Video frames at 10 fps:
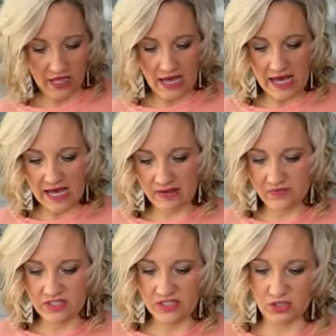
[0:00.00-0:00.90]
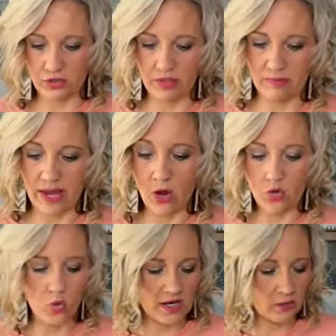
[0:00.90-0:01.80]
I have this tulip paint.
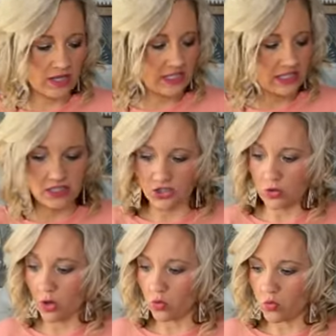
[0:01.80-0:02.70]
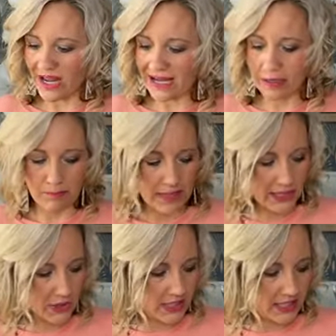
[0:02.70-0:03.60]
Ooh, I know what I need to do. A red
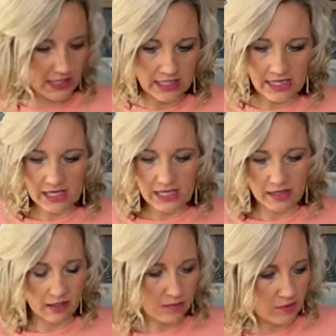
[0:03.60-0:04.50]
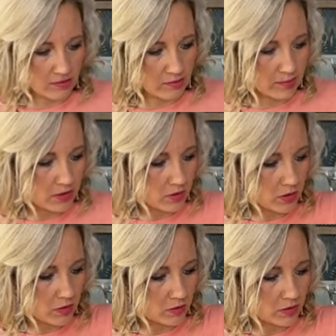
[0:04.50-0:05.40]
berry up on the bow.
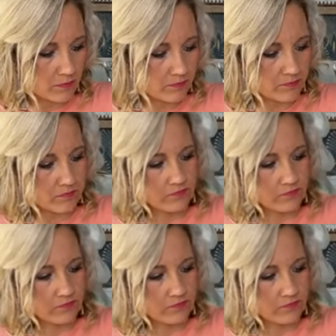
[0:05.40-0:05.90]
Hold on.